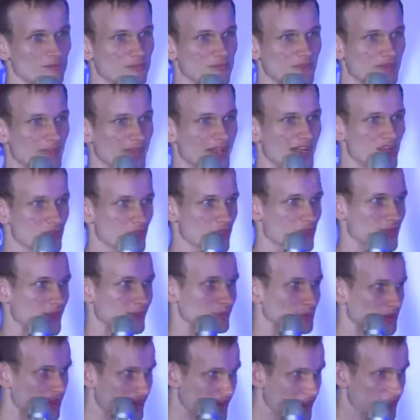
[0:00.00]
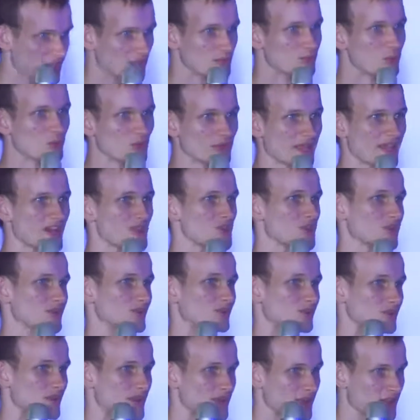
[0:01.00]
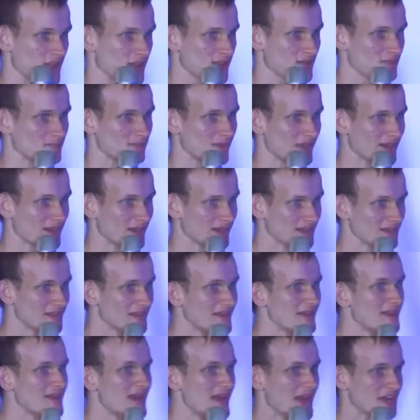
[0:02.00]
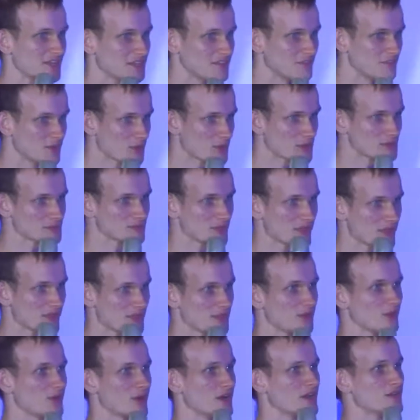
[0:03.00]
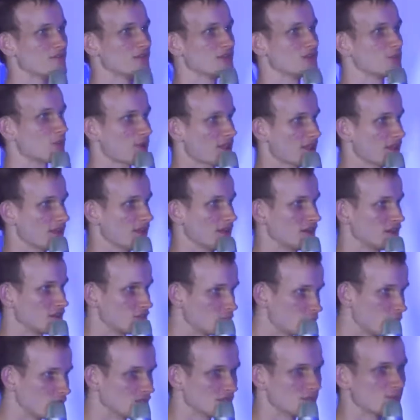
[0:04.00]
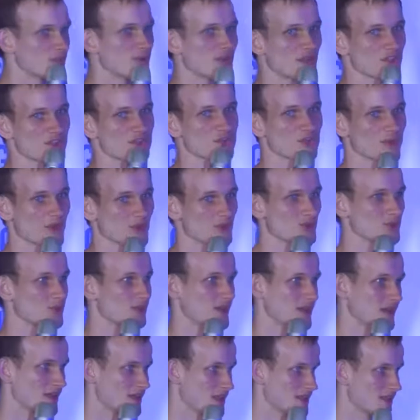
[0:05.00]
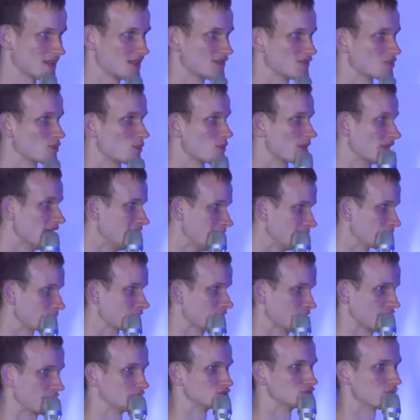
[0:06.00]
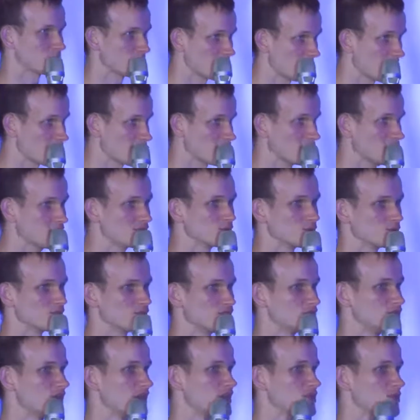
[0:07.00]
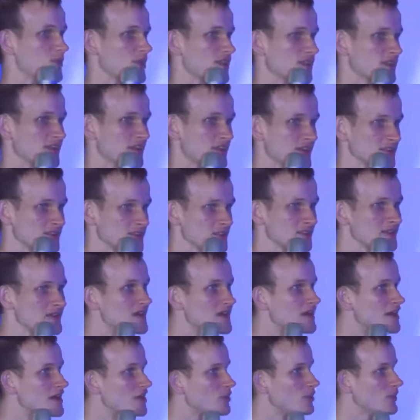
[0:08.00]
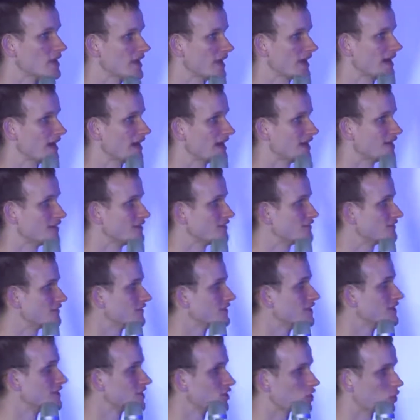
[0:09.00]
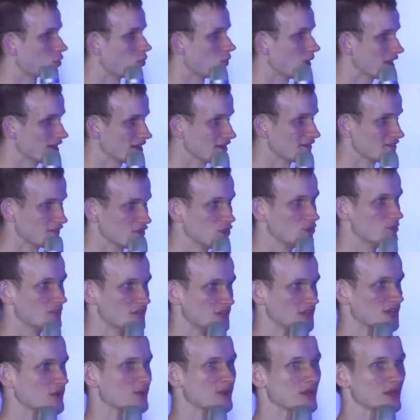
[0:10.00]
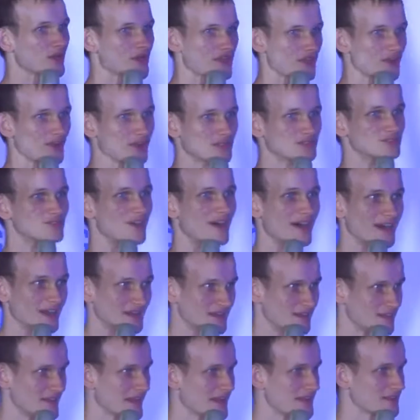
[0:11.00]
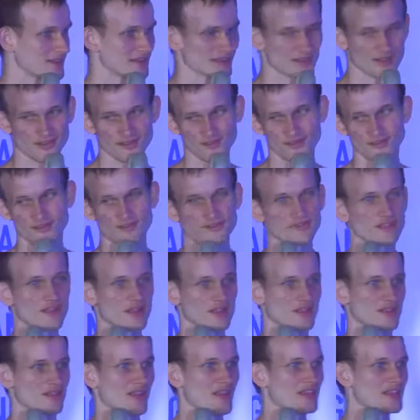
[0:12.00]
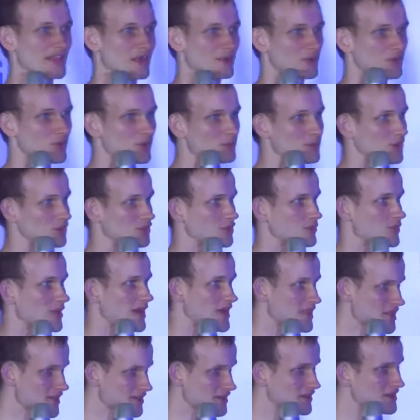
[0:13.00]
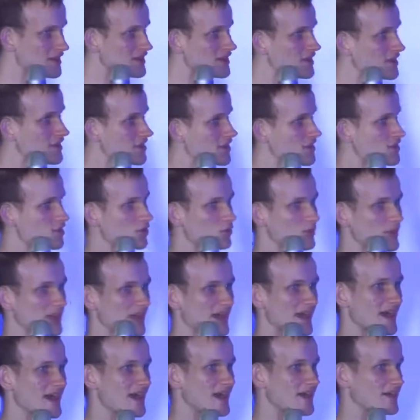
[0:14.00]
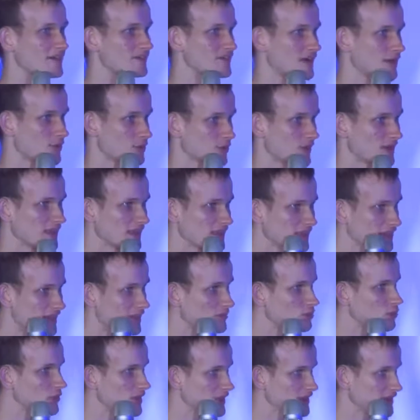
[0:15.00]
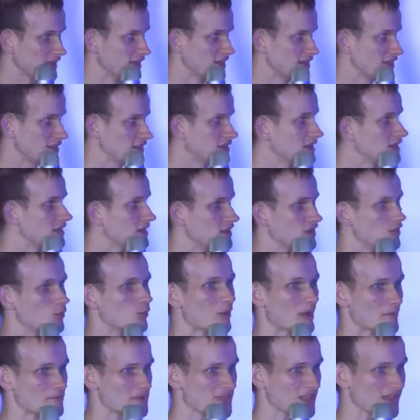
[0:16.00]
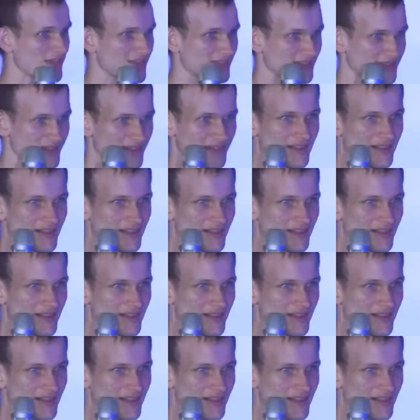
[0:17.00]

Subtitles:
catch some things, you won't catch other things, but at the very least you'll kind of understand what the broad structure is, and if there's any particular piece that you don't fully understand, we have quite a few materials online that that tell you about the rest. So we have our GitHub wiki, the website.